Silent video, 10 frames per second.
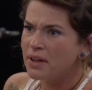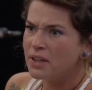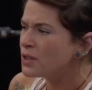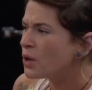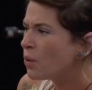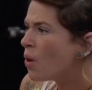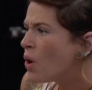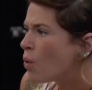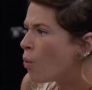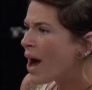So
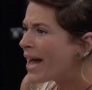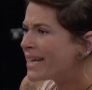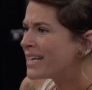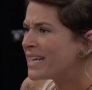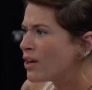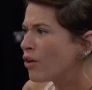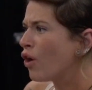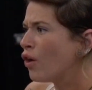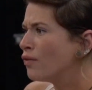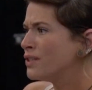why in here
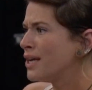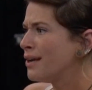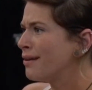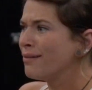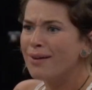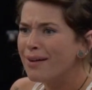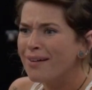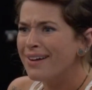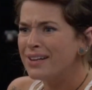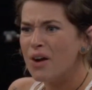all of a sudden? No.